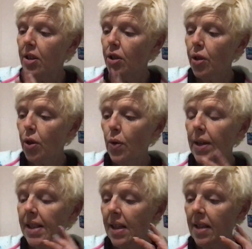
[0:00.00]

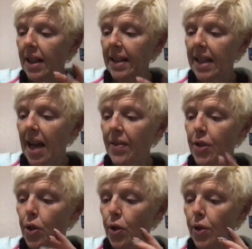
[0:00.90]
turquoise, a light
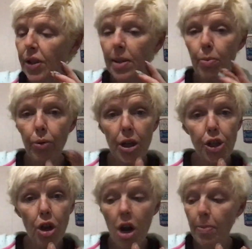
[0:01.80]
lavender, some
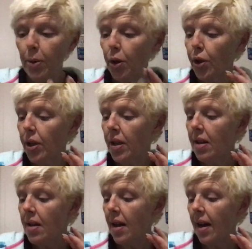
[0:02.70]
brushed copper,
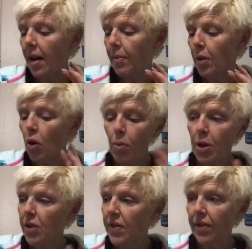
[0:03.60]
a whole
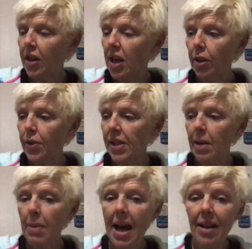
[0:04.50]
bunch of different colors in a
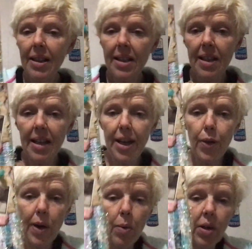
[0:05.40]
palette that I knew
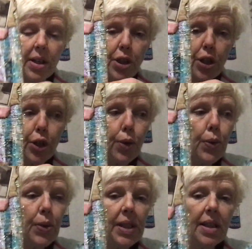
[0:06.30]
I wanted to
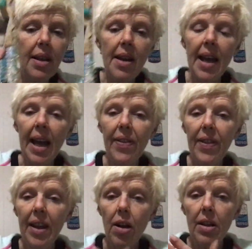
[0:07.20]
use. And
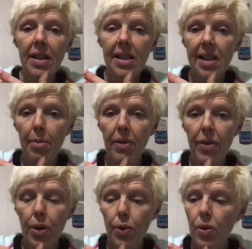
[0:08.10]
then on some of
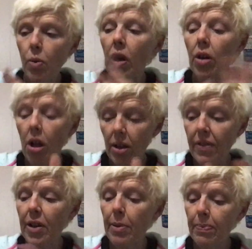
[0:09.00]
those, well, on all of
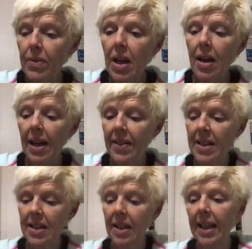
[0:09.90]
them, I then
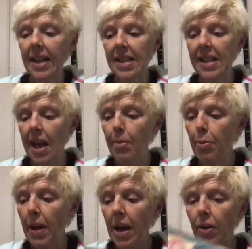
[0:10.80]
did like a stamp
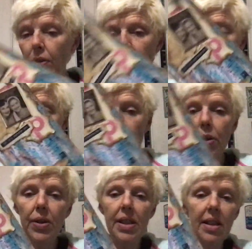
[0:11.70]
pattern. On this one, you
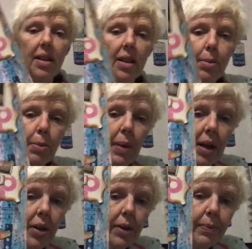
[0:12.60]
can see it a little bit
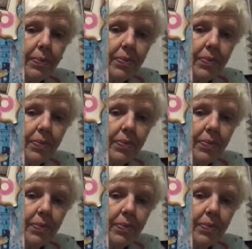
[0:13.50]
better.